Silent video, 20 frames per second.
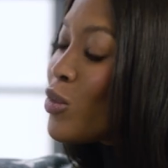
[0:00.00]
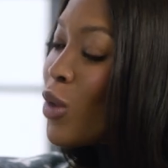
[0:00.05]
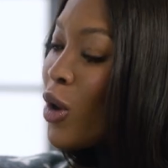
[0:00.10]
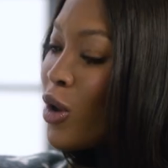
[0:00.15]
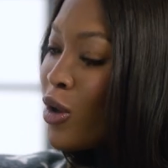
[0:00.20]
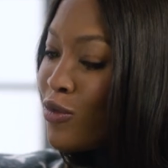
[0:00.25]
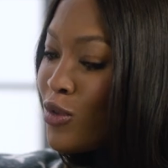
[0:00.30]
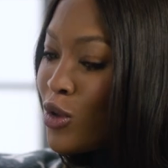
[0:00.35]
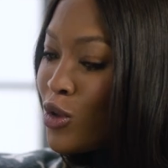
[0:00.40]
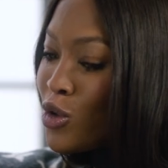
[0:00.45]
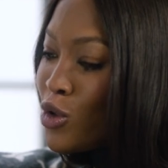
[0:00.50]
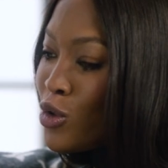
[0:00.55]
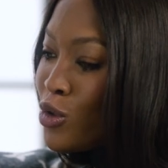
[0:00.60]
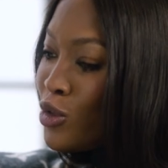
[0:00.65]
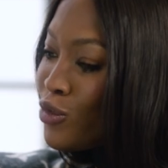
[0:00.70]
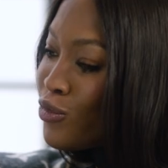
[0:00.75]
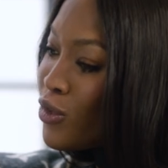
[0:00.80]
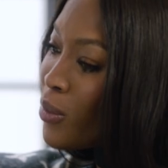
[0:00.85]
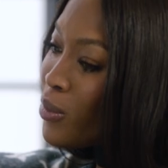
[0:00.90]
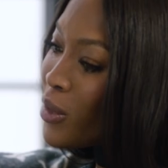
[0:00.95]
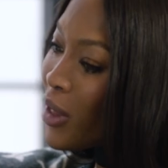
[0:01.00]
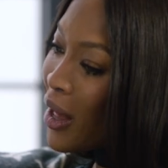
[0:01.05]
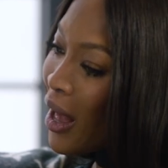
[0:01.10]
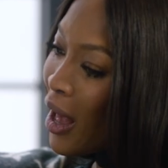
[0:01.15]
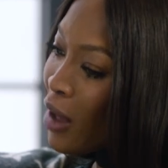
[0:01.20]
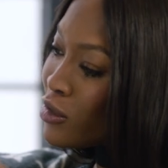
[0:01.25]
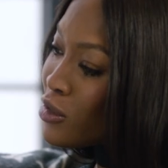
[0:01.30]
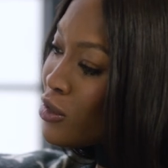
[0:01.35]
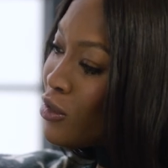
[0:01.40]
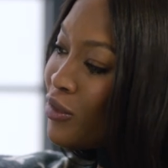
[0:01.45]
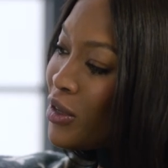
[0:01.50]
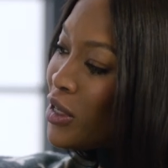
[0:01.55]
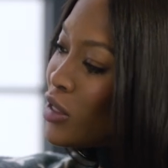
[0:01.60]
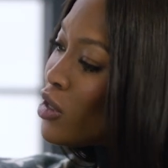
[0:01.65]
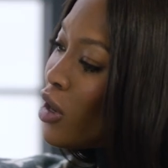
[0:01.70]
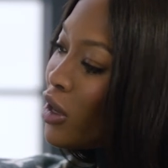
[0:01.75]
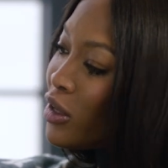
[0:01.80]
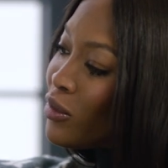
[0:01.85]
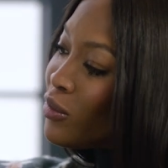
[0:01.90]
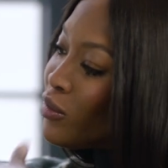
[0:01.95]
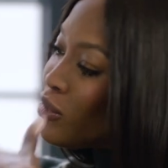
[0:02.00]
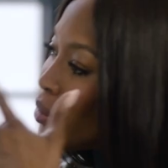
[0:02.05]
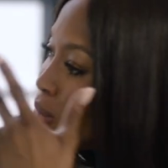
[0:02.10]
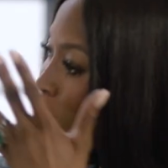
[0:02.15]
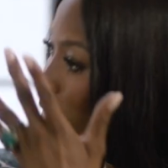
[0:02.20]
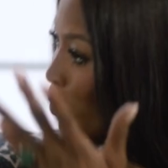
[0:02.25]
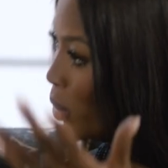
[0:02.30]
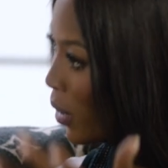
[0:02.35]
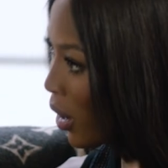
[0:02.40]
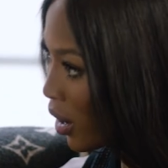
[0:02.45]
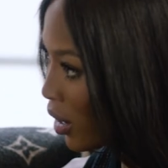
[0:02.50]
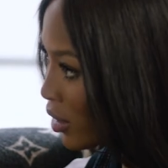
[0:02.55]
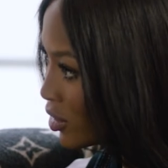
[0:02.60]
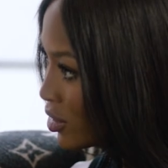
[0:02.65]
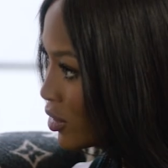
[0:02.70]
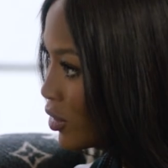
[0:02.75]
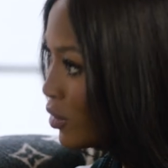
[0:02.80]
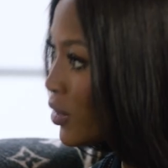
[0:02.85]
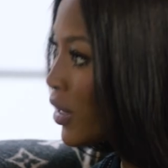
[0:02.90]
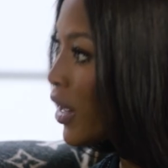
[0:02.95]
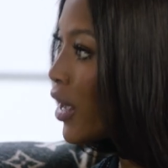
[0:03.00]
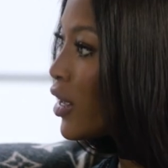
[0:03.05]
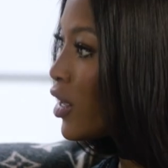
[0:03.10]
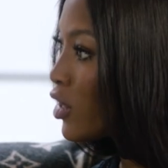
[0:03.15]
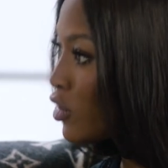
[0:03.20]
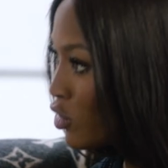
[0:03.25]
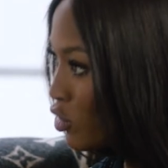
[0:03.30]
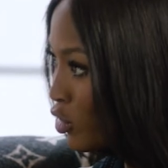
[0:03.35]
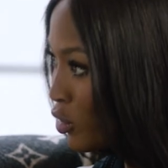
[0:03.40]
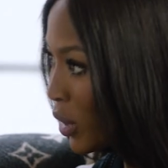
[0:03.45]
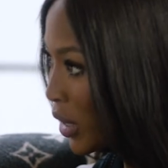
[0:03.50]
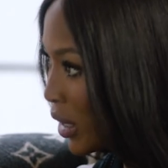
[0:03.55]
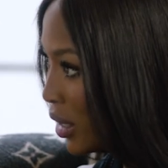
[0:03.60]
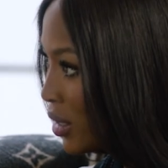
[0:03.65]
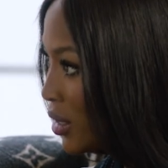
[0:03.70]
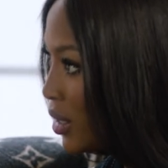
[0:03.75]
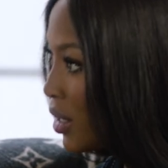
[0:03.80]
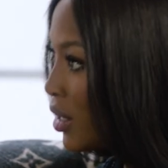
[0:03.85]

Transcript: What have you used from the House of Vuitton from the past and their history?